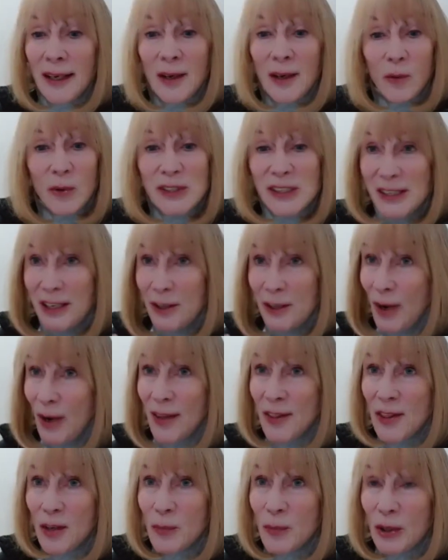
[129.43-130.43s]
Once I
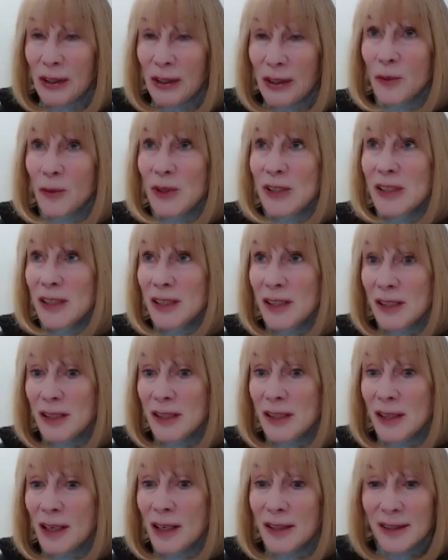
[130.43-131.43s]
read the book, it was
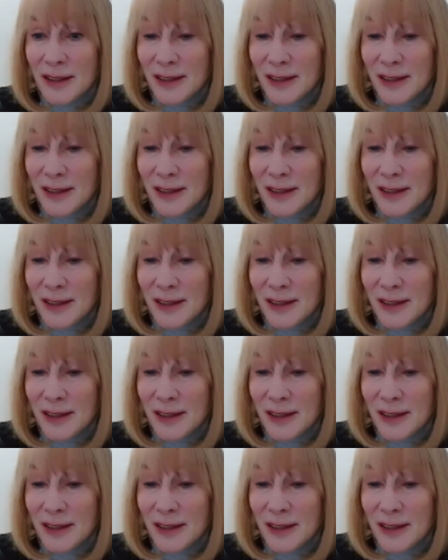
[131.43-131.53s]
just,